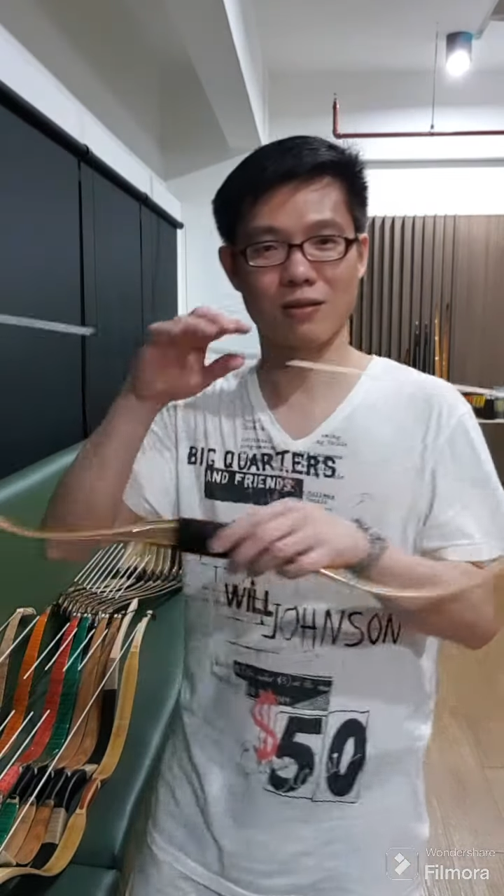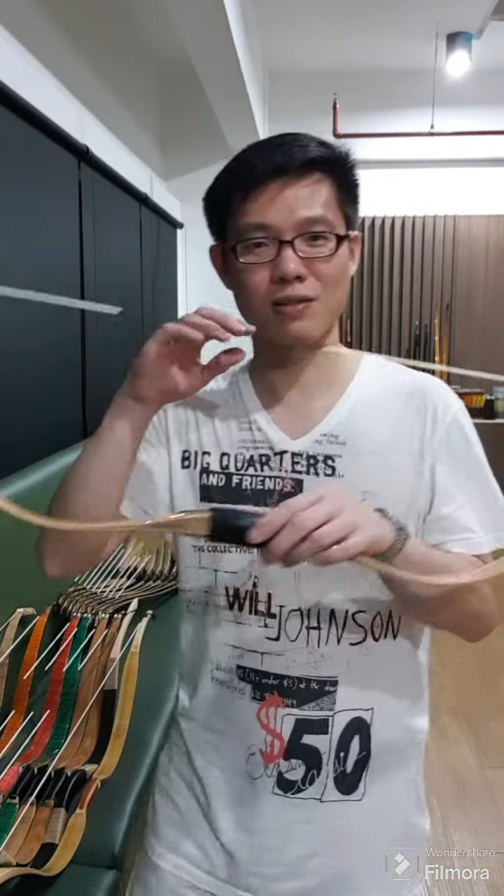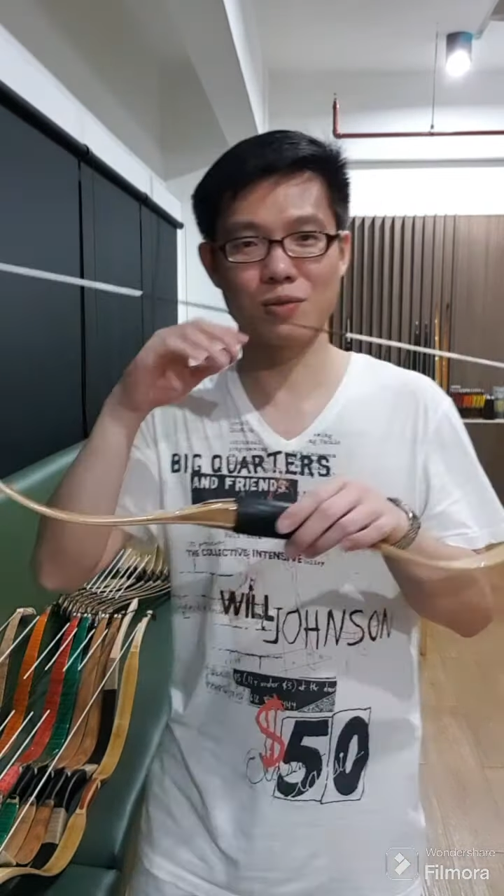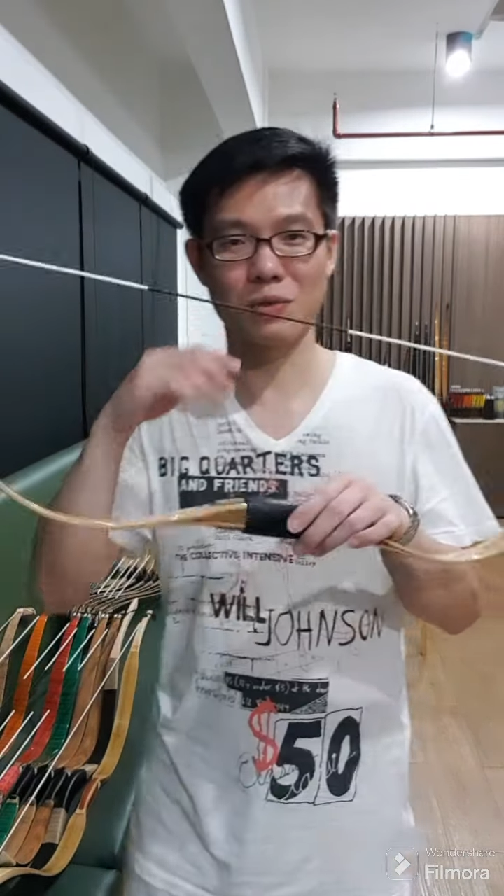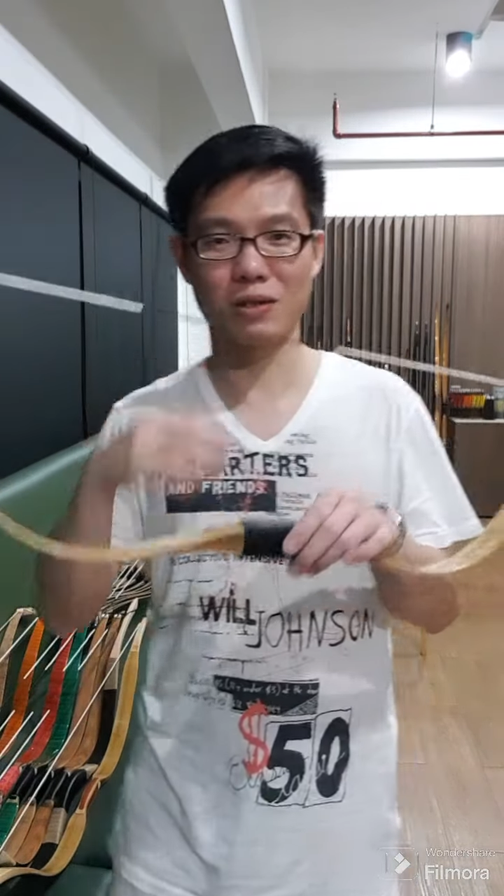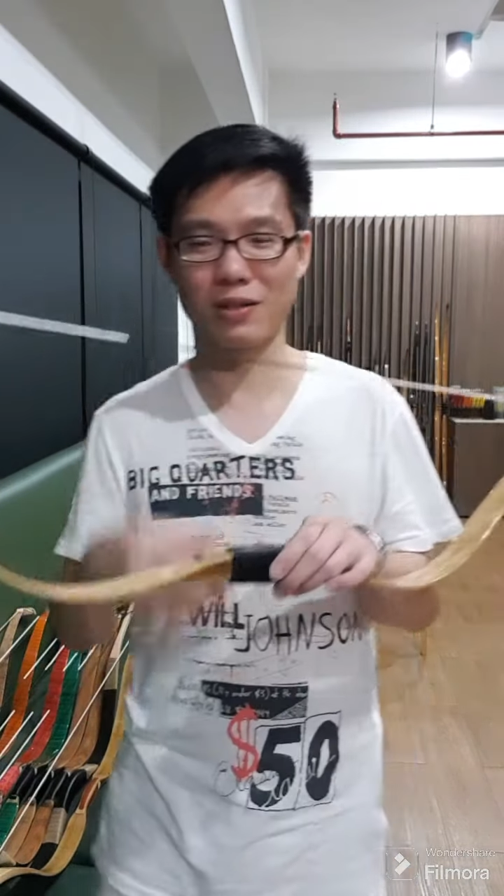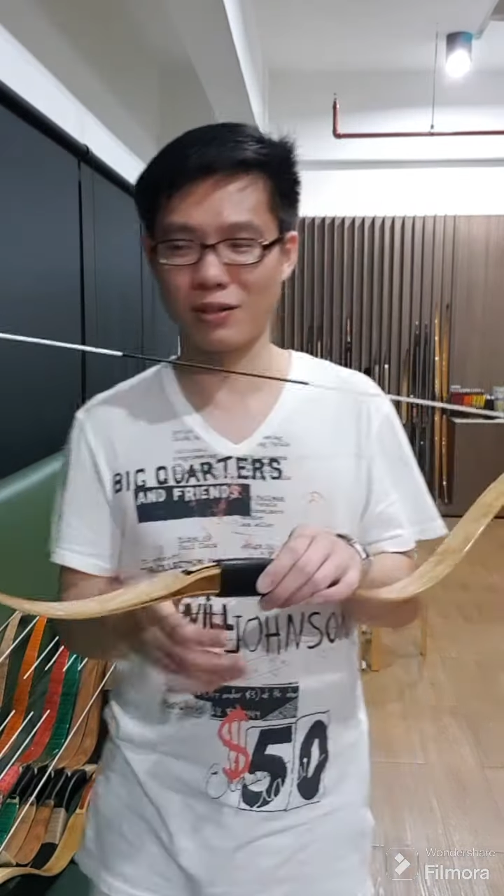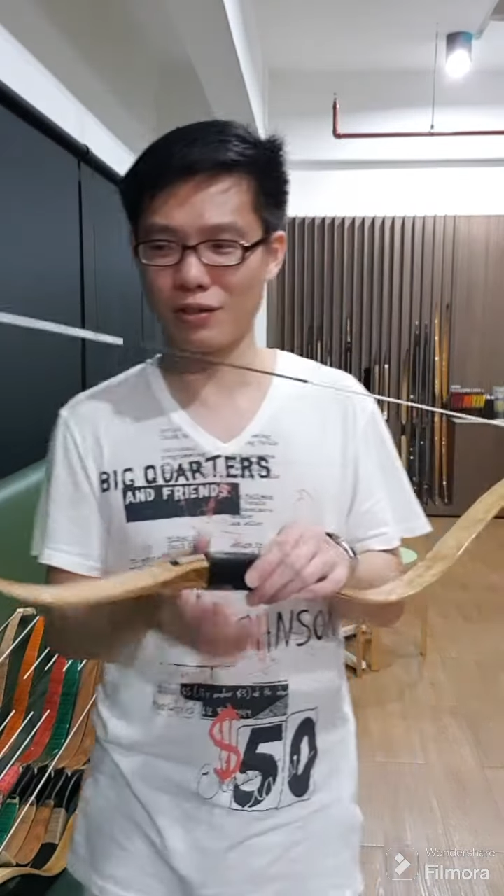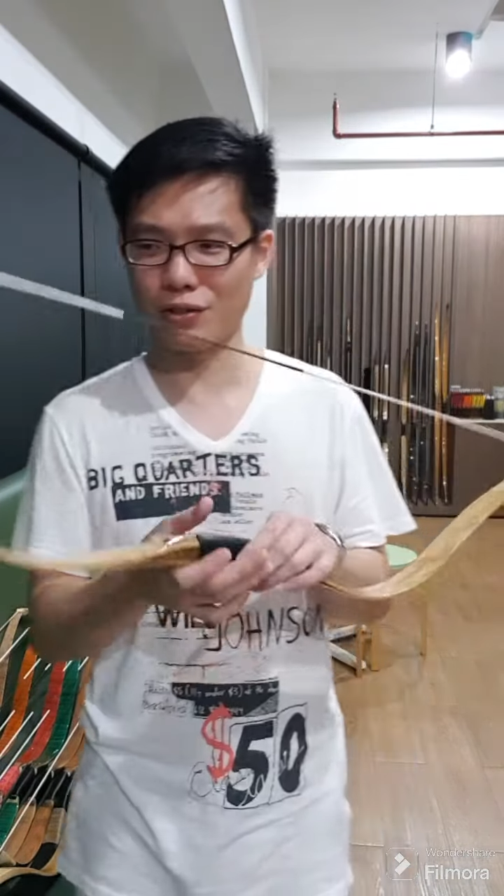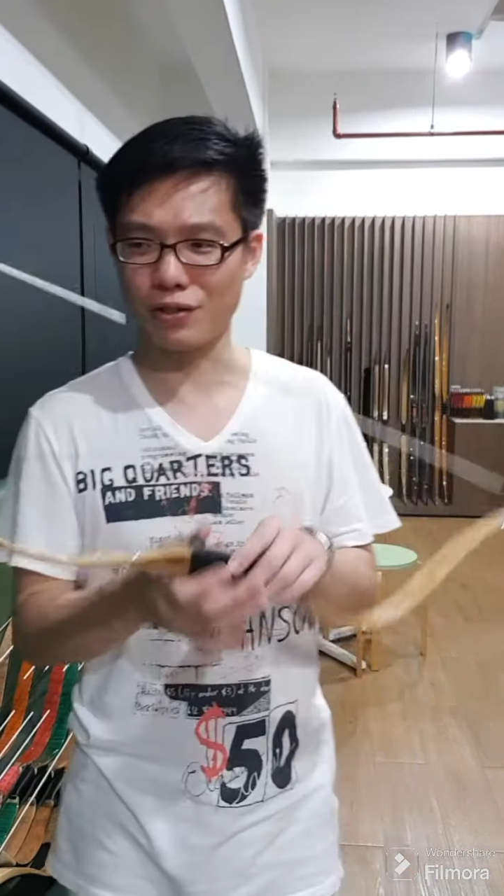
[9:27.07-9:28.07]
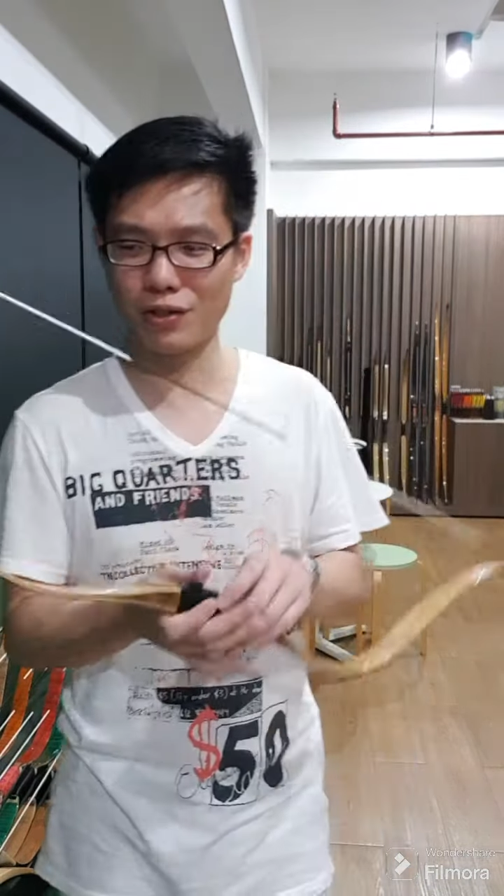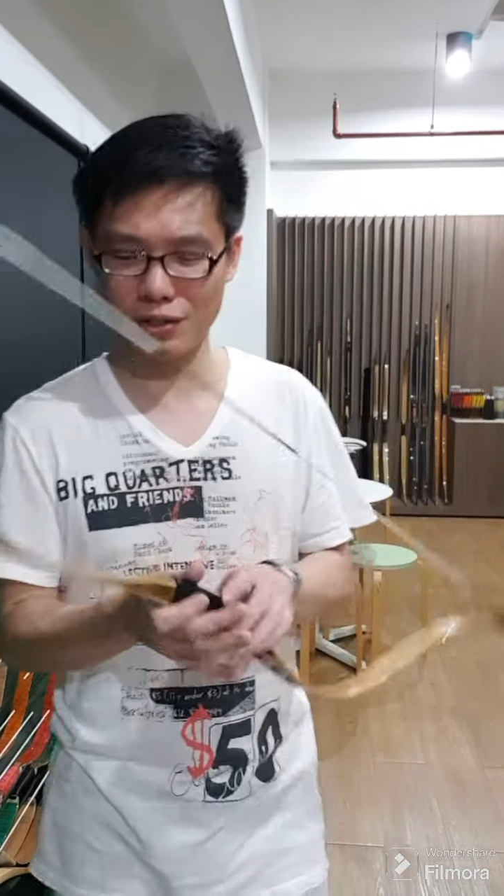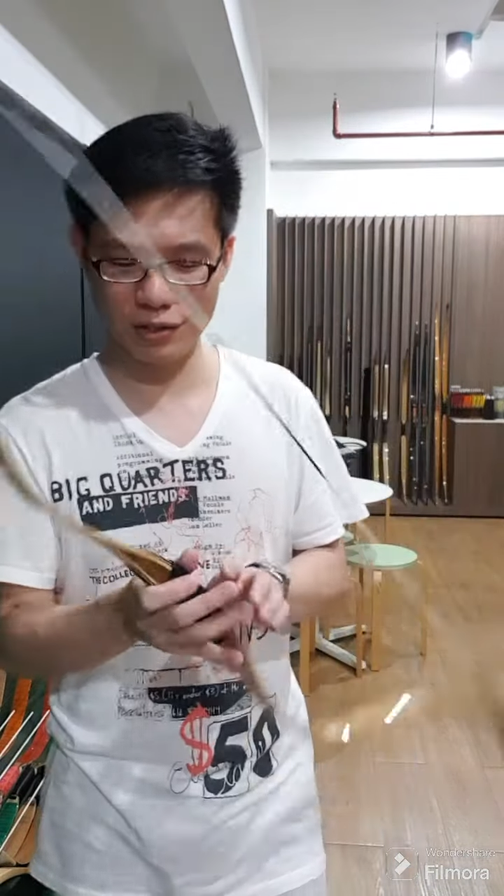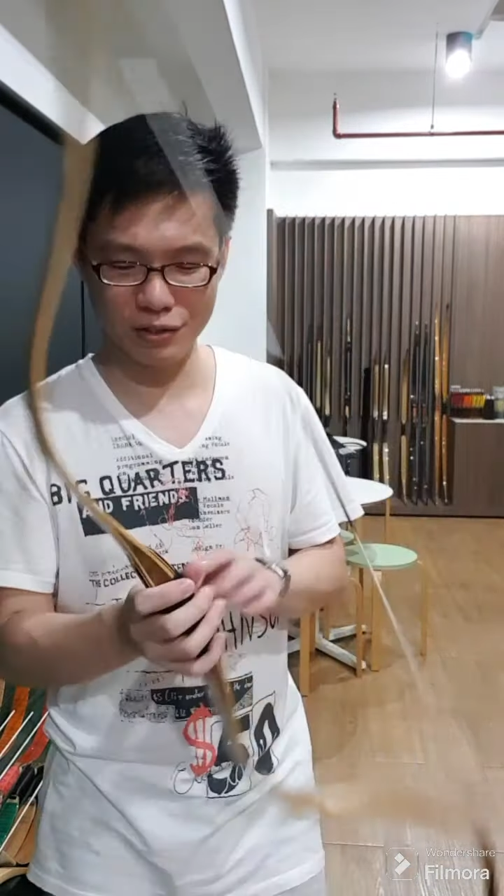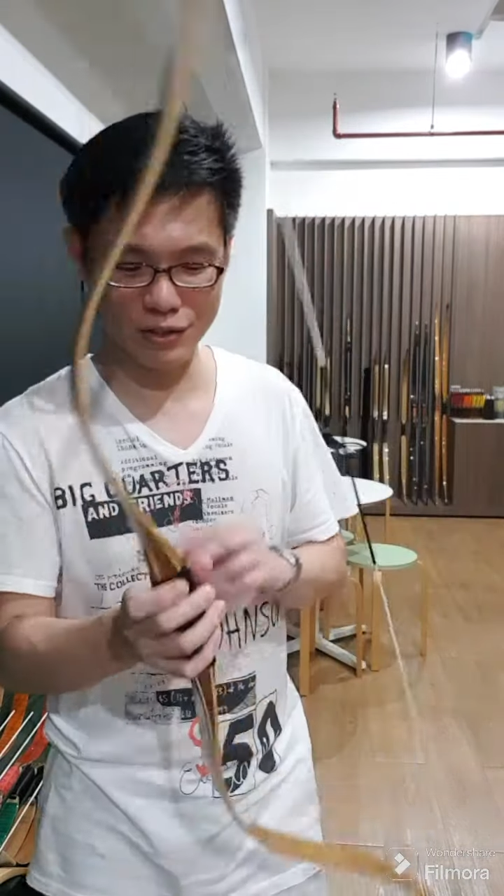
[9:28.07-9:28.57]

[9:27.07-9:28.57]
this one here,